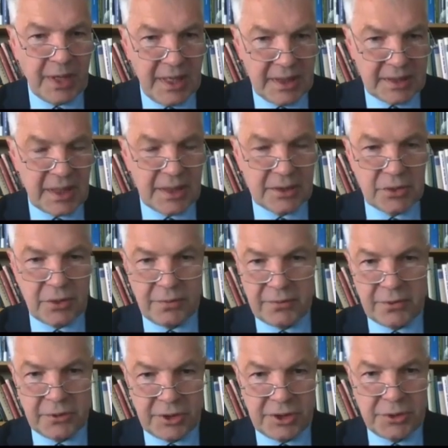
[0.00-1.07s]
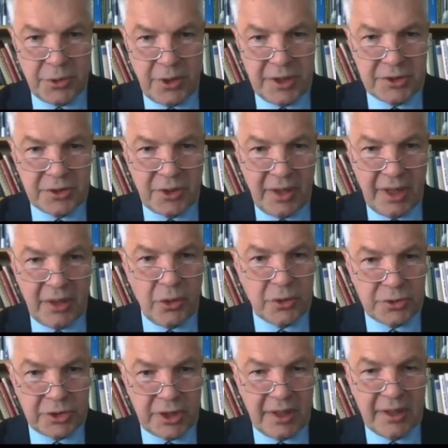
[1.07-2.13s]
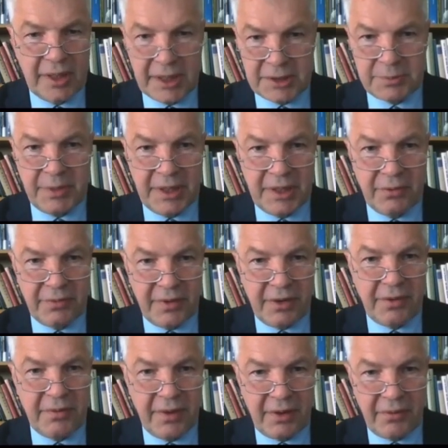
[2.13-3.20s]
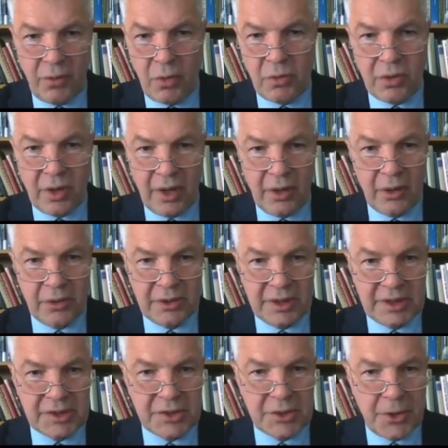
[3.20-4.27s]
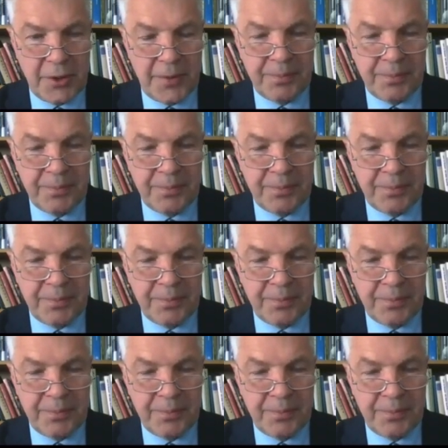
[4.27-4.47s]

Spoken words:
as us of the situation, and OCHA has been very vocal on this